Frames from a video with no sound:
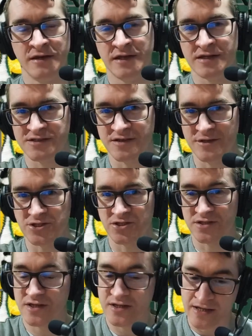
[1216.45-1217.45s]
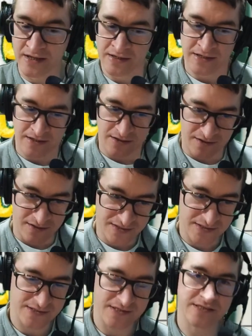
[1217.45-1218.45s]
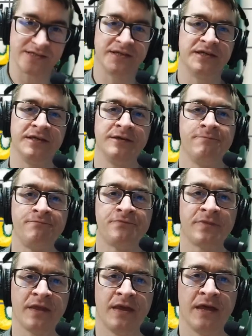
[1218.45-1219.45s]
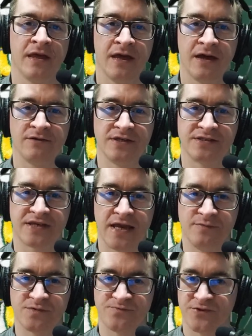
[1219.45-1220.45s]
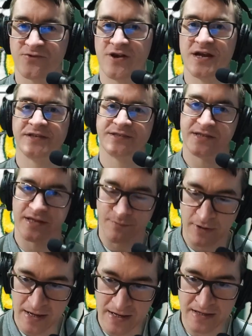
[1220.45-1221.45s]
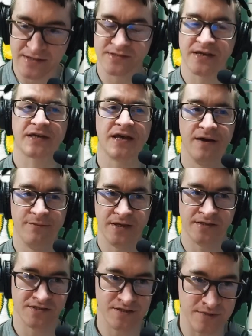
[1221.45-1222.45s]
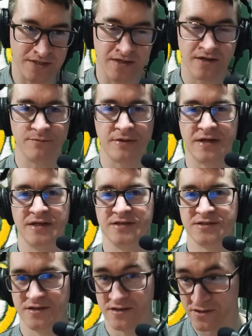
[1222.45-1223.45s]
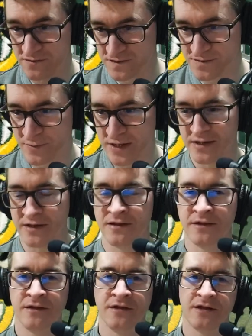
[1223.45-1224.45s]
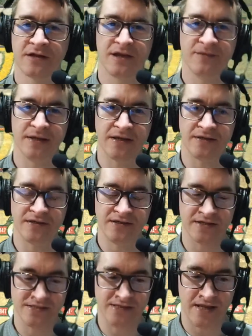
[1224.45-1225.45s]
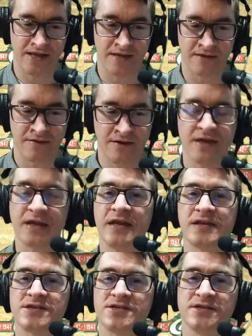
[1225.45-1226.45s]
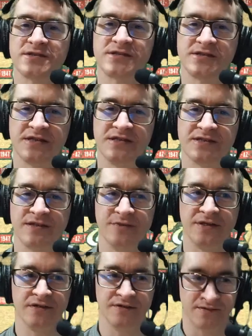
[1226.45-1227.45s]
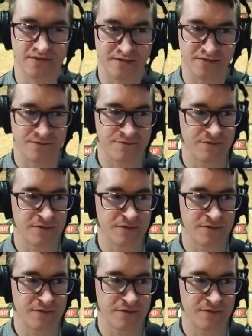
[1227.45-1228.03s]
And as I mentioned earlier, nice to see how these games progress and the players that come in, some of the young players like Lawrence Butler coming in yesterday, getting a chance to see some of the youngsters.